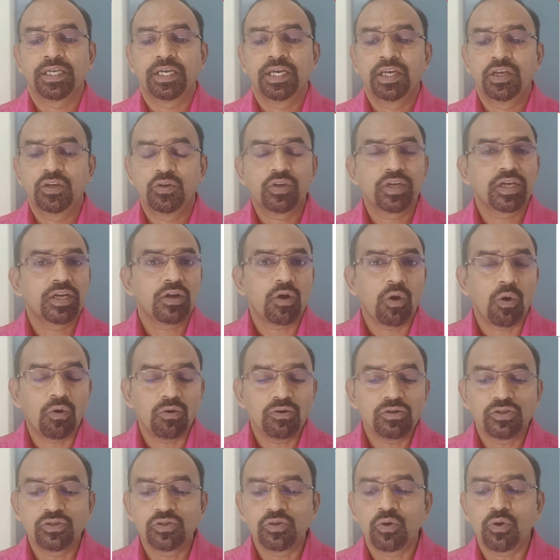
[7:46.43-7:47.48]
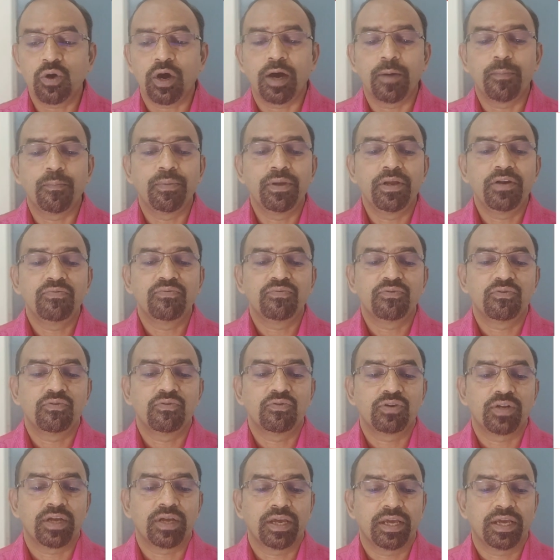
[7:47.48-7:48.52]
You can also appeal
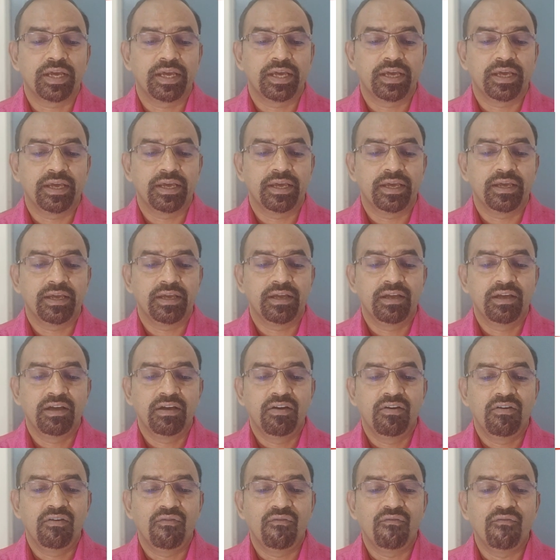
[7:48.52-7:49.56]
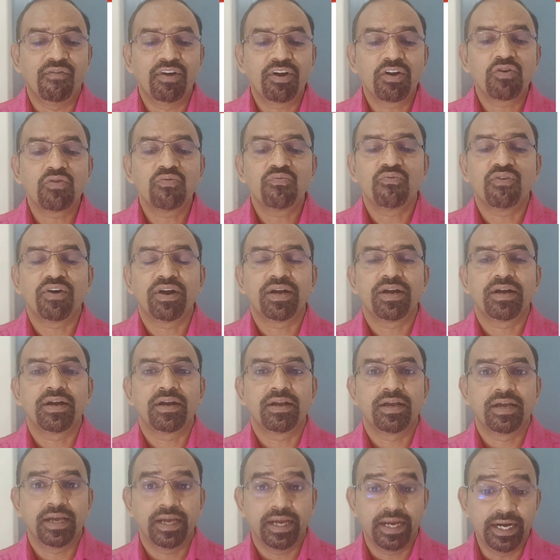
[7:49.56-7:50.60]
for a
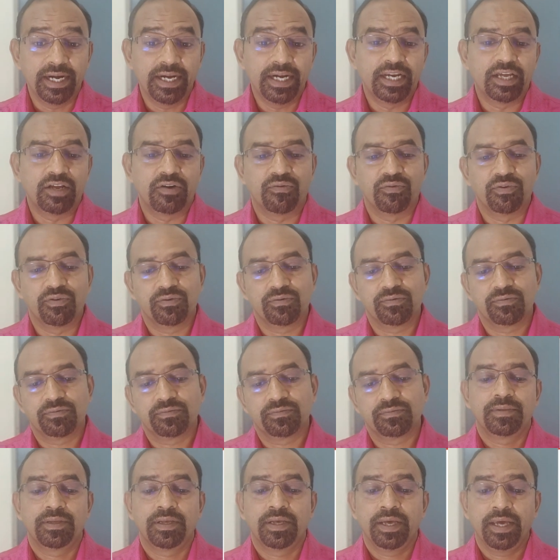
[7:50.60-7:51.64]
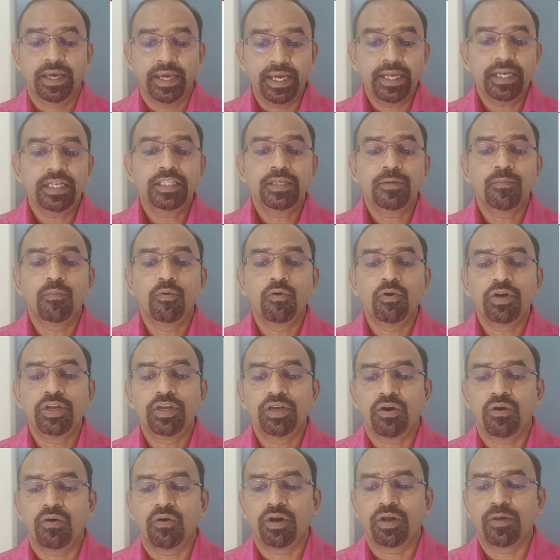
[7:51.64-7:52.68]
one-on-one interview. End the
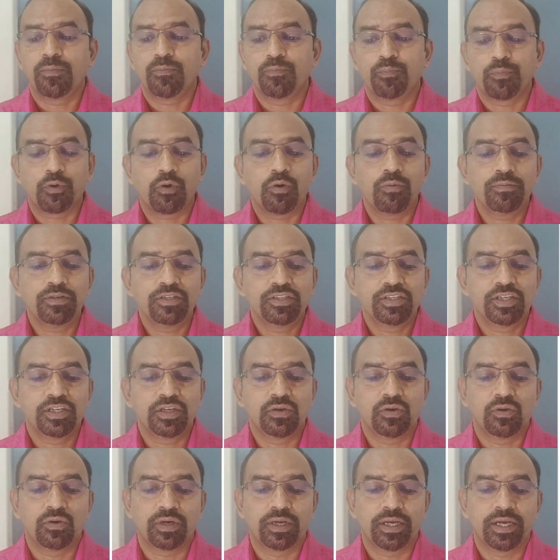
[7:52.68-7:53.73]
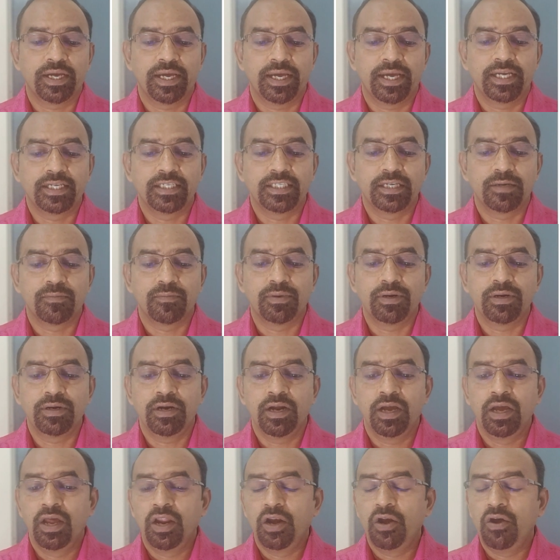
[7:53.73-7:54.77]
body on a promising note. Example,
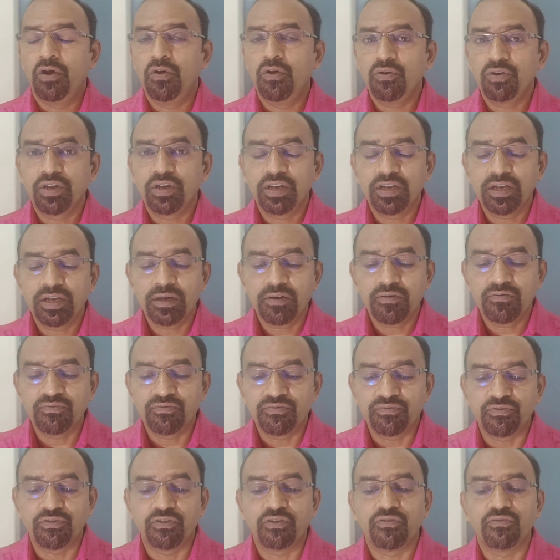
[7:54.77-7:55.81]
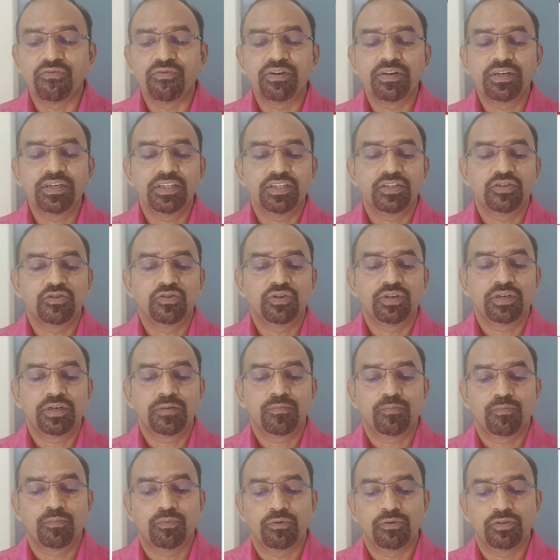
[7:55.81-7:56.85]
looking forward to your
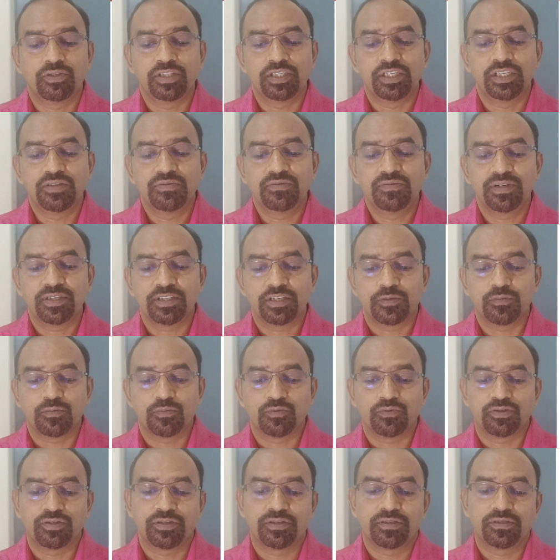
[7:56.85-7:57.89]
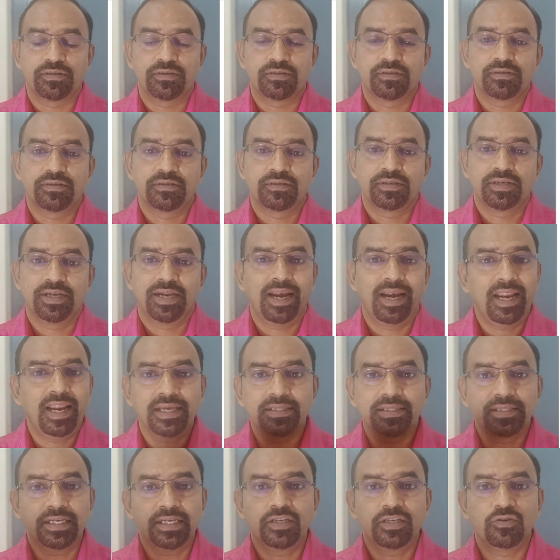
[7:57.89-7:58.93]
positive response.
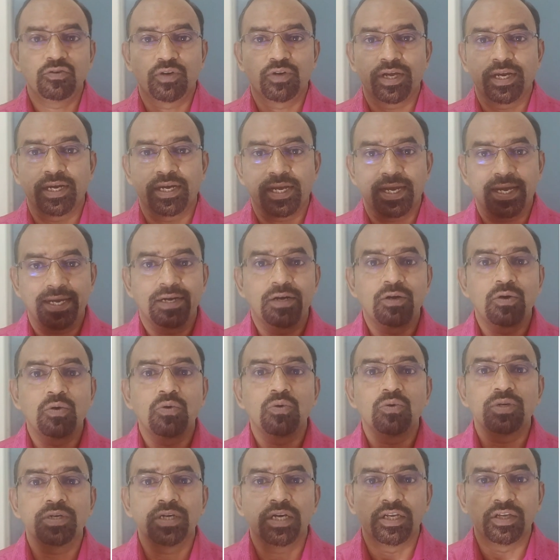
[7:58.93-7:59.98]
Like that you can conclude